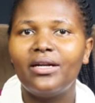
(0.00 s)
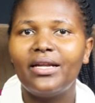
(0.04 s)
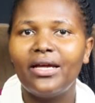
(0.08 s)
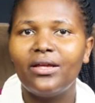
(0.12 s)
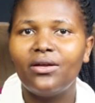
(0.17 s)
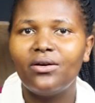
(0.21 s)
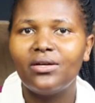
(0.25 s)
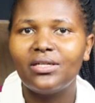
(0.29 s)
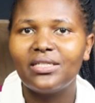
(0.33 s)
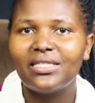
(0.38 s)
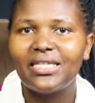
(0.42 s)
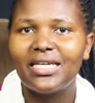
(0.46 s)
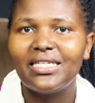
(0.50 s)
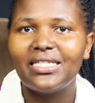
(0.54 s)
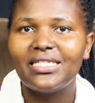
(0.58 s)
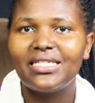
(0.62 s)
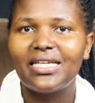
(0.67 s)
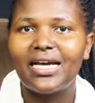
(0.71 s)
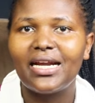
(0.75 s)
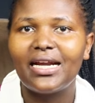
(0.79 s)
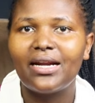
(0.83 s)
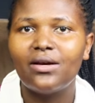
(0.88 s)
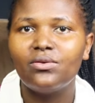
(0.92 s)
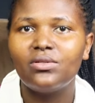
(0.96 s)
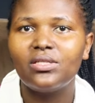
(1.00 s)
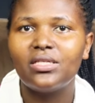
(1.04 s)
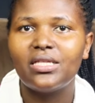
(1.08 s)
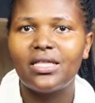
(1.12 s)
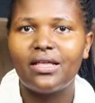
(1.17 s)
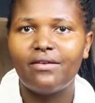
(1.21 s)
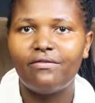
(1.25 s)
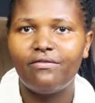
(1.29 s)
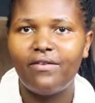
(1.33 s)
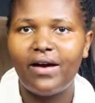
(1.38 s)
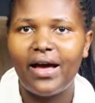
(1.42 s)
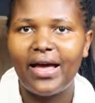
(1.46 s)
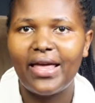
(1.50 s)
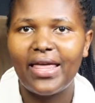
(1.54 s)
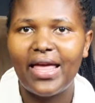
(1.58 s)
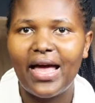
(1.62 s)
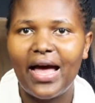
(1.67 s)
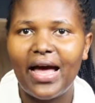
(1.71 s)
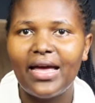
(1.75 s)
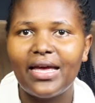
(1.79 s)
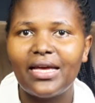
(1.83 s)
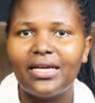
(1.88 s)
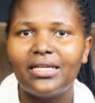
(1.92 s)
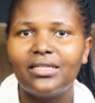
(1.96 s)
dioxide surrounds the
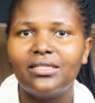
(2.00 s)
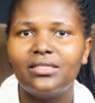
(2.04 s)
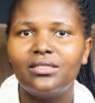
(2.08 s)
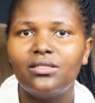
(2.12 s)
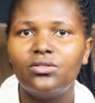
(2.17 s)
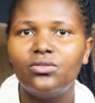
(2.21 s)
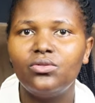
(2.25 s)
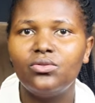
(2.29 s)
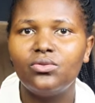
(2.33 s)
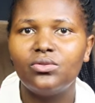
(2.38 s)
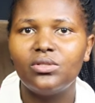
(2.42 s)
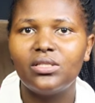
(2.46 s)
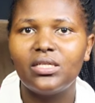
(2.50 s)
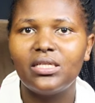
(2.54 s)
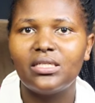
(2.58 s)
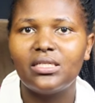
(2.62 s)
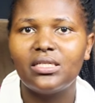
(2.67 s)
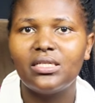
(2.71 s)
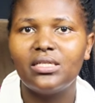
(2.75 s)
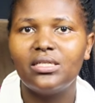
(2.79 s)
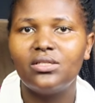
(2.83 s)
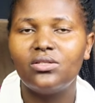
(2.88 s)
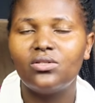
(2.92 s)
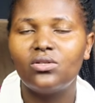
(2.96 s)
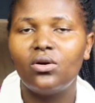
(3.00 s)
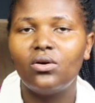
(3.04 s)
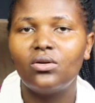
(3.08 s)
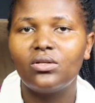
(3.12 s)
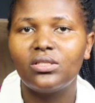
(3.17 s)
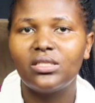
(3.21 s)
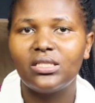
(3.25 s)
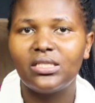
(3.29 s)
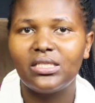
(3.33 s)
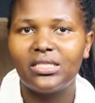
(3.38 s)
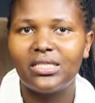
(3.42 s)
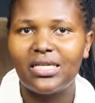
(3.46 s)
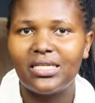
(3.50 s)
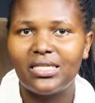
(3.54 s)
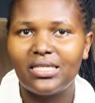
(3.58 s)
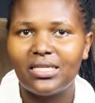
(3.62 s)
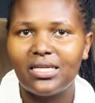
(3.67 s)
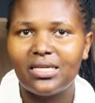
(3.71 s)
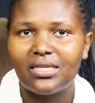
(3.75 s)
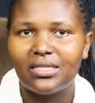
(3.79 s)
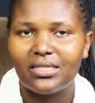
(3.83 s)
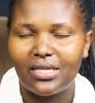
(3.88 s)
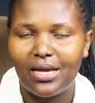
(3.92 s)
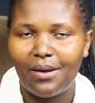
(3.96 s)
fire and reduces its oxygen
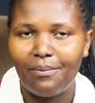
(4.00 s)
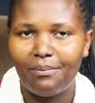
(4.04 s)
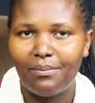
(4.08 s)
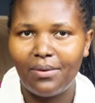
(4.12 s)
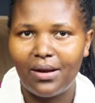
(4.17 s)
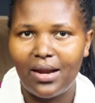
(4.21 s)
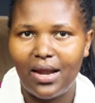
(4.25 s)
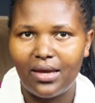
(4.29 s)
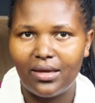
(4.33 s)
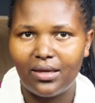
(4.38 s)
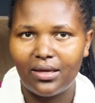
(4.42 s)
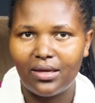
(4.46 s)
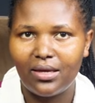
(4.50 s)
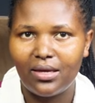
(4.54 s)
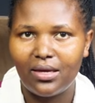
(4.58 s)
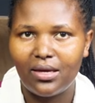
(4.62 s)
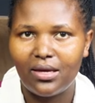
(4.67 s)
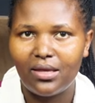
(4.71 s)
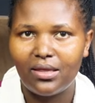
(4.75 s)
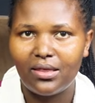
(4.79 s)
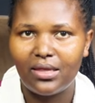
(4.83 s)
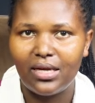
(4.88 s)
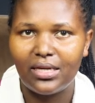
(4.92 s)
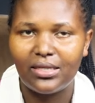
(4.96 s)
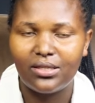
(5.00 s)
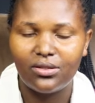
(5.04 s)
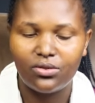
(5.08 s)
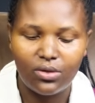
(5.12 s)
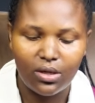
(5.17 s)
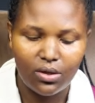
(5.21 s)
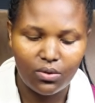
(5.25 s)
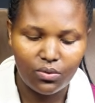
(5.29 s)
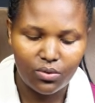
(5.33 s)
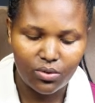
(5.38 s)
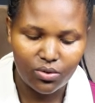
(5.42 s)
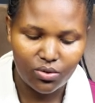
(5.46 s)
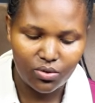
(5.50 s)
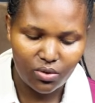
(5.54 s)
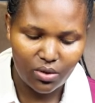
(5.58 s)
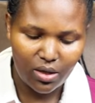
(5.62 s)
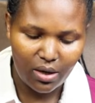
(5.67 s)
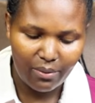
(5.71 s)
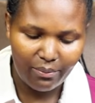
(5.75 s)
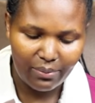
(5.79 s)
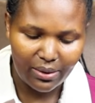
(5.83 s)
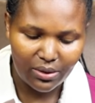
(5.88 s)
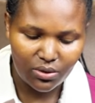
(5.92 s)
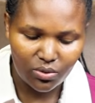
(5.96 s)
supply. That is why question
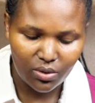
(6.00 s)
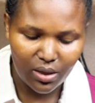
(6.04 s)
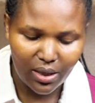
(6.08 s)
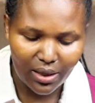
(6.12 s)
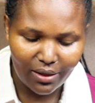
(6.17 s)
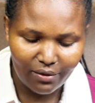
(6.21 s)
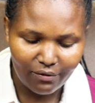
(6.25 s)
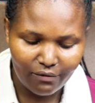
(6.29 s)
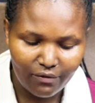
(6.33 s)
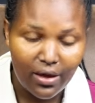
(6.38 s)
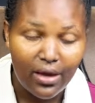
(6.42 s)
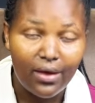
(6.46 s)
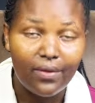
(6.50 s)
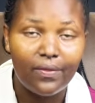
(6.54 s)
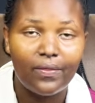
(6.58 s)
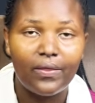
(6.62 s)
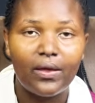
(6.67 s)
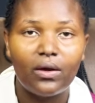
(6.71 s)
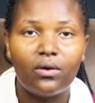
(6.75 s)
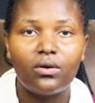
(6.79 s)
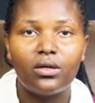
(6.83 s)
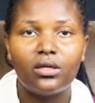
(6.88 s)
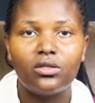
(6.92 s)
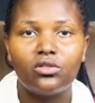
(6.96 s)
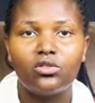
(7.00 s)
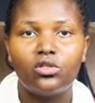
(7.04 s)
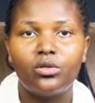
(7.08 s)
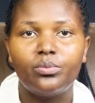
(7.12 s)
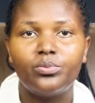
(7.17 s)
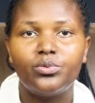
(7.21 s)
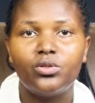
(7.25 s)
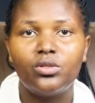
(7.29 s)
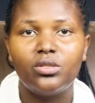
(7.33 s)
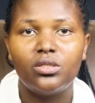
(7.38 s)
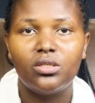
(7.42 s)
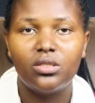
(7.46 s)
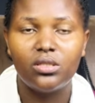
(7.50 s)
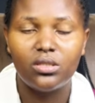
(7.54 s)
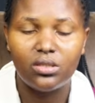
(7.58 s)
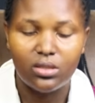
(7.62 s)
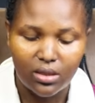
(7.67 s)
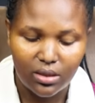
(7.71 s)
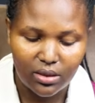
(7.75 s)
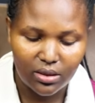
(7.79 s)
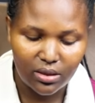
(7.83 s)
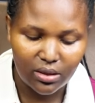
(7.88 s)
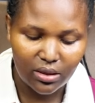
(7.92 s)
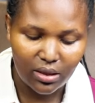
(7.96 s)
number 12, the correct option is
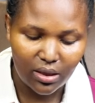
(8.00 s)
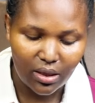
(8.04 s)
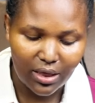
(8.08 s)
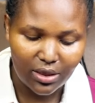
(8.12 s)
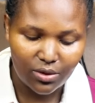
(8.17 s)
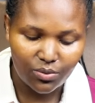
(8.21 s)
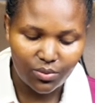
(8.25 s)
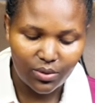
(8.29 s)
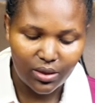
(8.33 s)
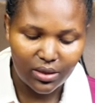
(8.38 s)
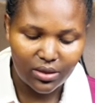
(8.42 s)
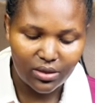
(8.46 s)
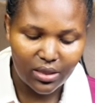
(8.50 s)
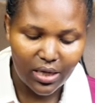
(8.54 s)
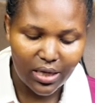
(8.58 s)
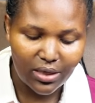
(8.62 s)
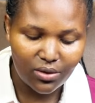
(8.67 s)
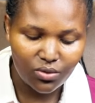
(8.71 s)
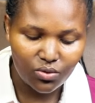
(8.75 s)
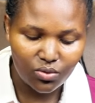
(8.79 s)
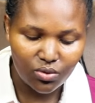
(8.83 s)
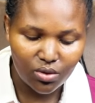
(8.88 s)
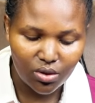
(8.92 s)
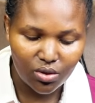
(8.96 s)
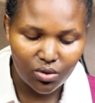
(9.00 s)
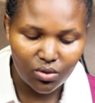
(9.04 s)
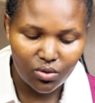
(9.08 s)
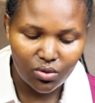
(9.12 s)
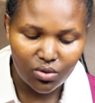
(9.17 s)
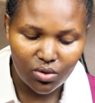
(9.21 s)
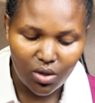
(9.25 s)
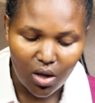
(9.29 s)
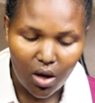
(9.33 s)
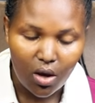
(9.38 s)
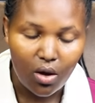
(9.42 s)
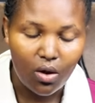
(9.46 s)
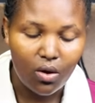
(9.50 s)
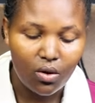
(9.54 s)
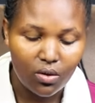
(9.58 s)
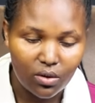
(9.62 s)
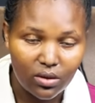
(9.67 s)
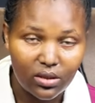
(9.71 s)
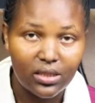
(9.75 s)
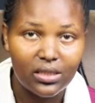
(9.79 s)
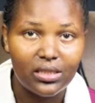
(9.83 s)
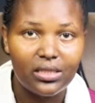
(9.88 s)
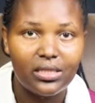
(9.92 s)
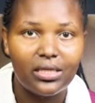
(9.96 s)
D, that we are trying to reduce
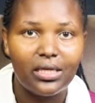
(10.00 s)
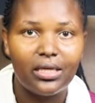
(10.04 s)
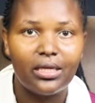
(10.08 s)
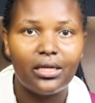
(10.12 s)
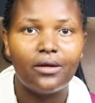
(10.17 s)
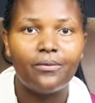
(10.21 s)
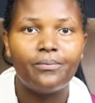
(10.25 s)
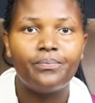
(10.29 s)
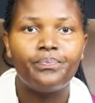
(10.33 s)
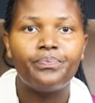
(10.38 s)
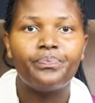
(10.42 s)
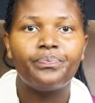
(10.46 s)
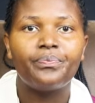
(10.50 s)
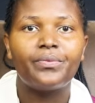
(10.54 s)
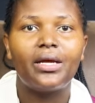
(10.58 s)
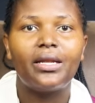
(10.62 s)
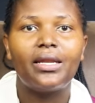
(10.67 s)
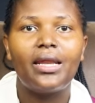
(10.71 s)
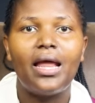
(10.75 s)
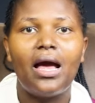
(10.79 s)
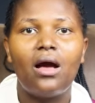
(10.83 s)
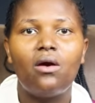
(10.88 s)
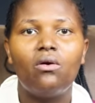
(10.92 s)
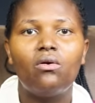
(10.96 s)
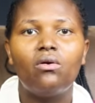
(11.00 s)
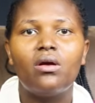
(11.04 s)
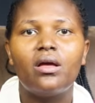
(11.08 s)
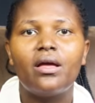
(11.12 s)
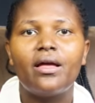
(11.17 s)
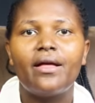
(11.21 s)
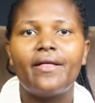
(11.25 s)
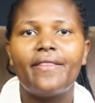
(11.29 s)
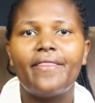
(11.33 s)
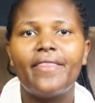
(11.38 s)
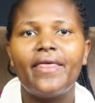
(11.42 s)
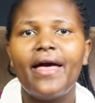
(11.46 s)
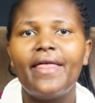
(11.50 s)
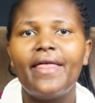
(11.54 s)
oxygen. Now, the